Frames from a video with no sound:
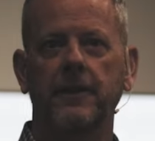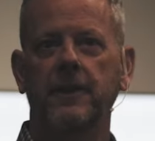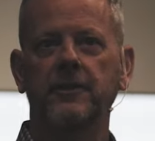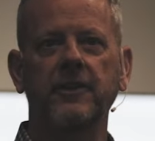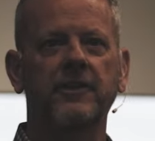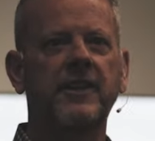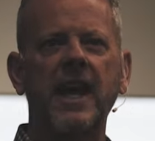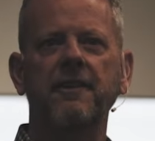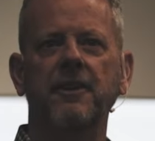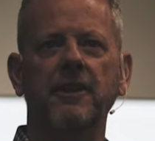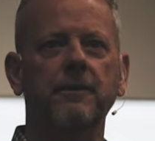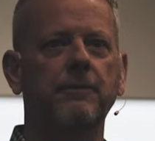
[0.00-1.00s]
This is
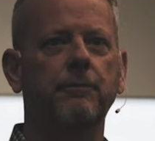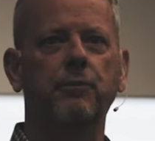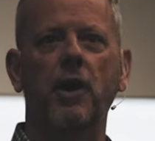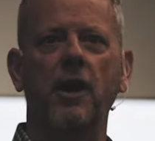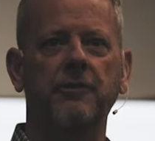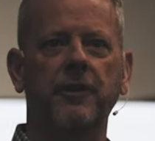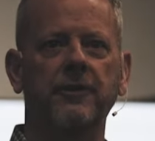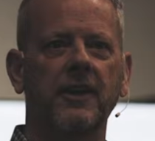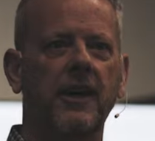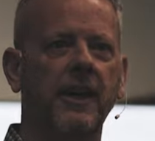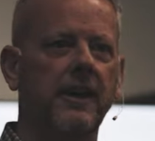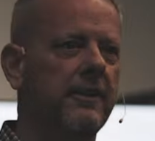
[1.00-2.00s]
David
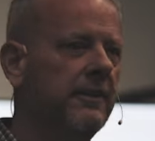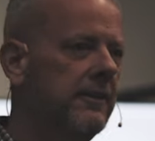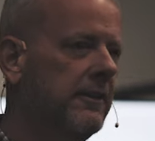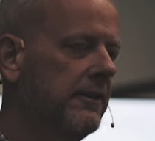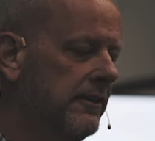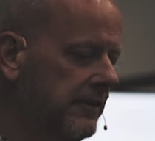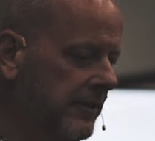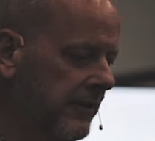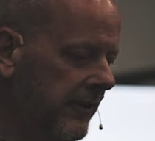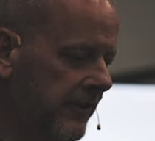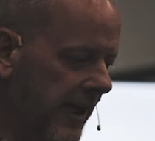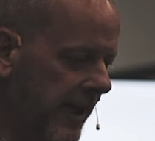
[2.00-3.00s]

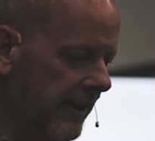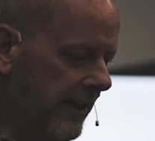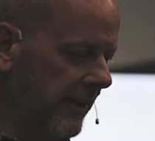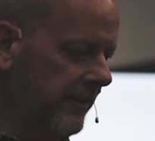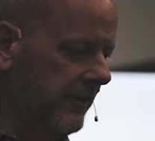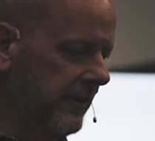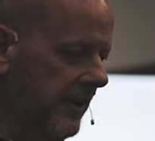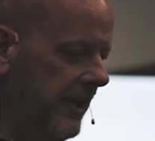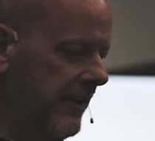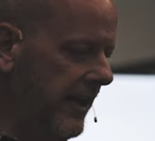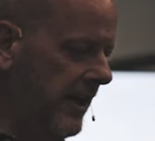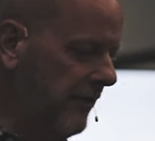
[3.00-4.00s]
prophesying, saying this.
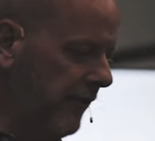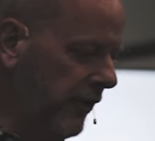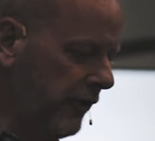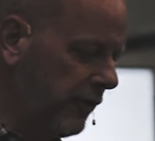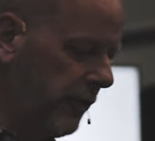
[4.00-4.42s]
Then in verse